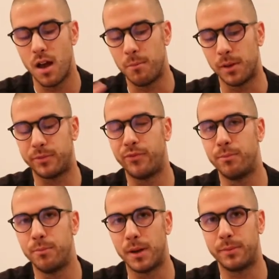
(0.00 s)

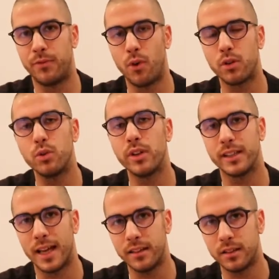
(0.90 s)
But before
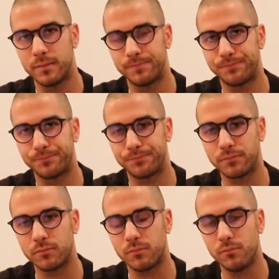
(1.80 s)
doing that,
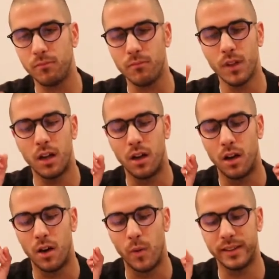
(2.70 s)

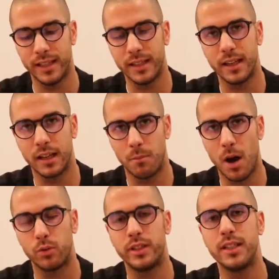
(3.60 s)
when thinking
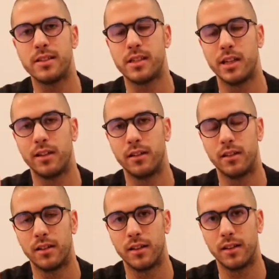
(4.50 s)
about these
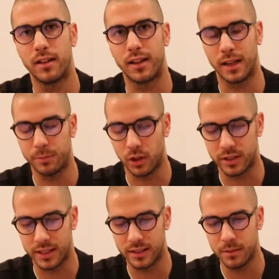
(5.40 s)
crypto
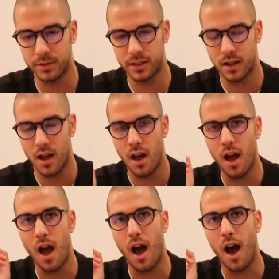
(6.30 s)
systems,
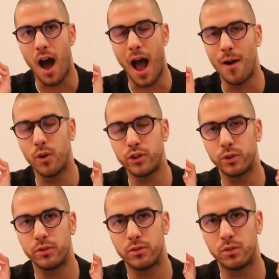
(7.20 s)
I want
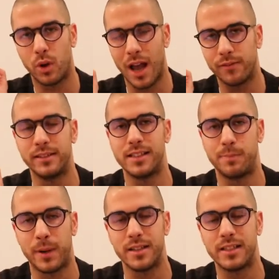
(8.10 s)
you to have this
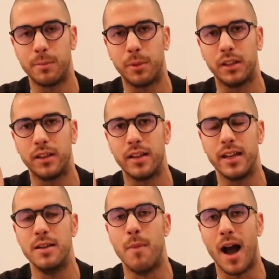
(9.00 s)
principle
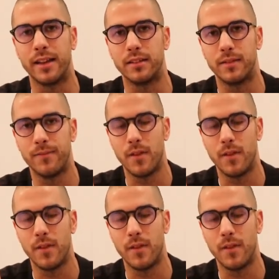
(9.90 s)
in mind.